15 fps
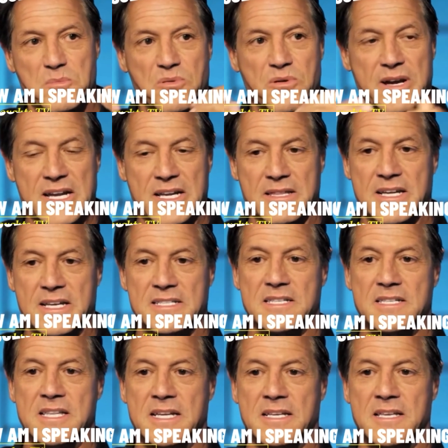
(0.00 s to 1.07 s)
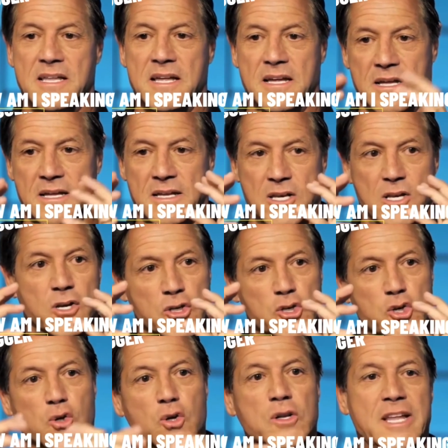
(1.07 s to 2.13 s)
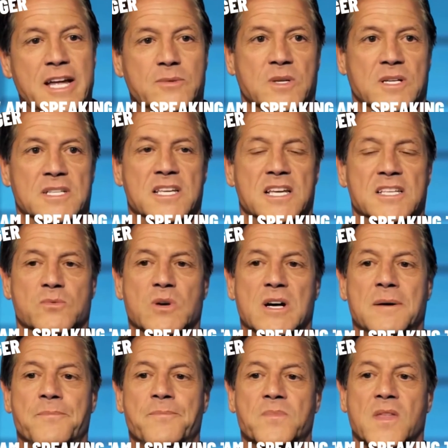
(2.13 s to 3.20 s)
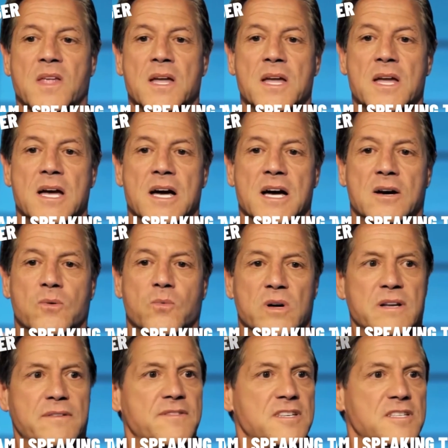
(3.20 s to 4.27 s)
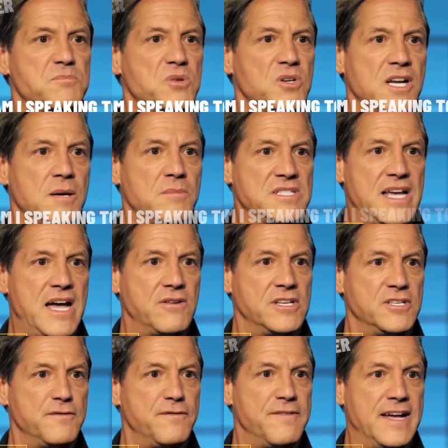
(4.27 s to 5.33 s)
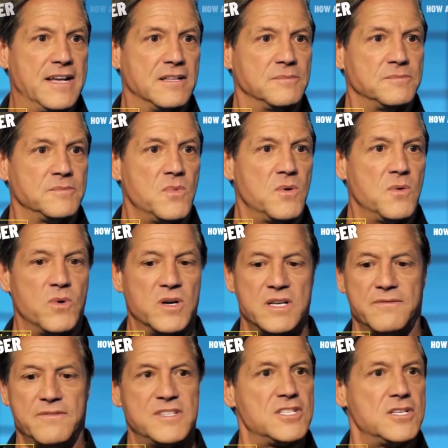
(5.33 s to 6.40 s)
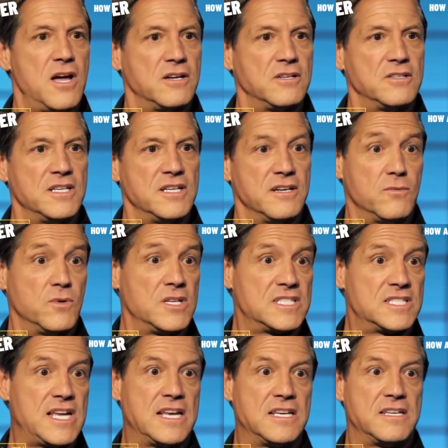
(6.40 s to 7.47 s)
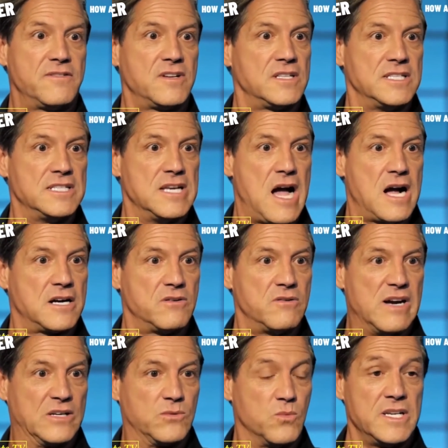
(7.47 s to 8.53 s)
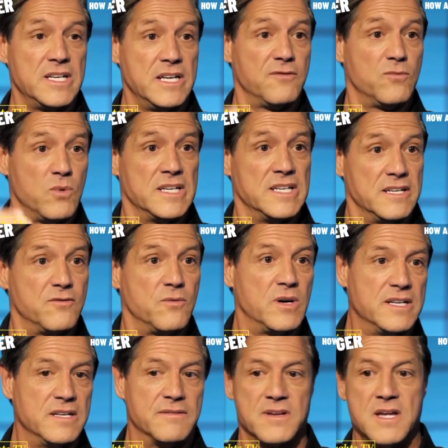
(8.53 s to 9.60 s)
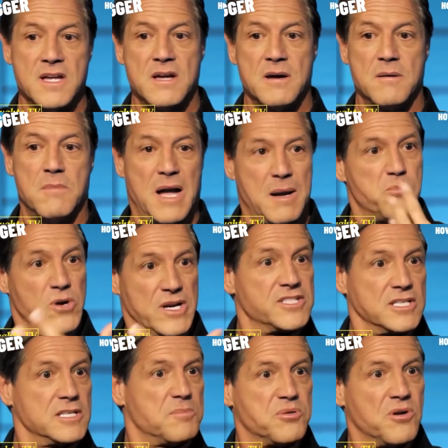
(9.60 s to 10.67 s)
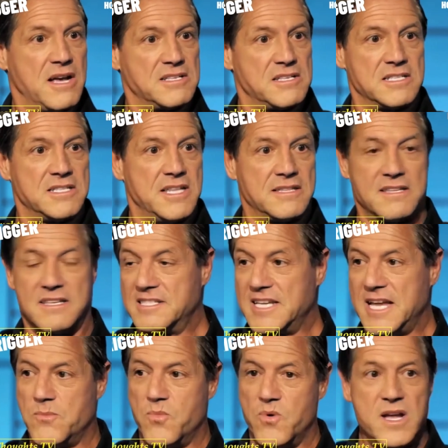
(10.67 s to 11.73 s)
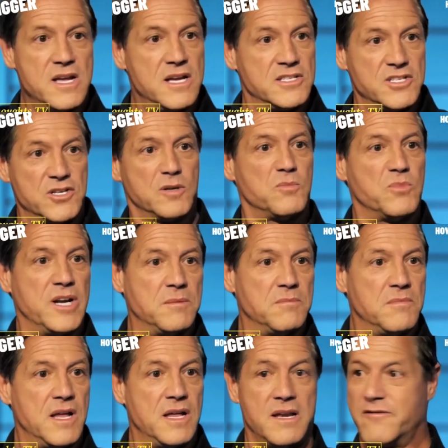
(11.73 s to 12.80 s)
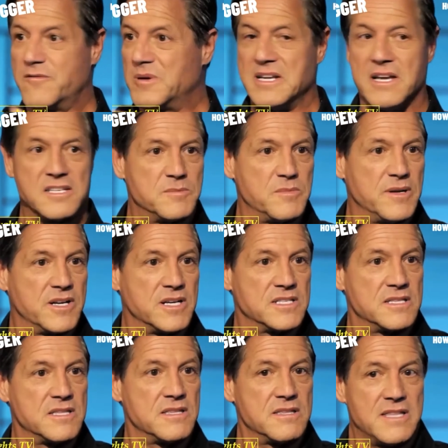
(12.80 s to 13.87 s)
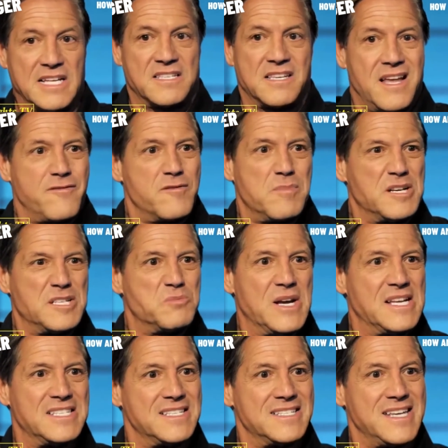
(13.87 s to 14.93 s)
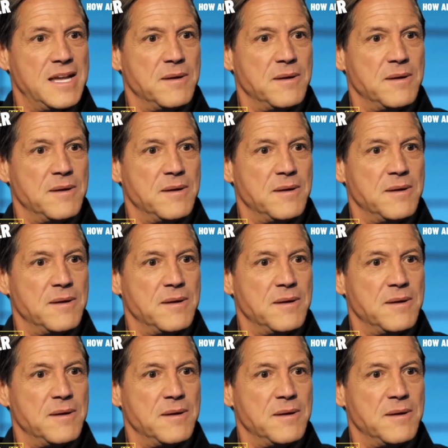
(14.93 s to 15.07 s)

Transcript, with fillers: in your brain that, that uh, a neural network says, well, uh, what if this book comes out and you fail? What if it's not good enough? What is scientifically not correct? What if, what if, what if? My brain's gonna process that the same way as your brain and everybody else's brain because that's everybody's brain's the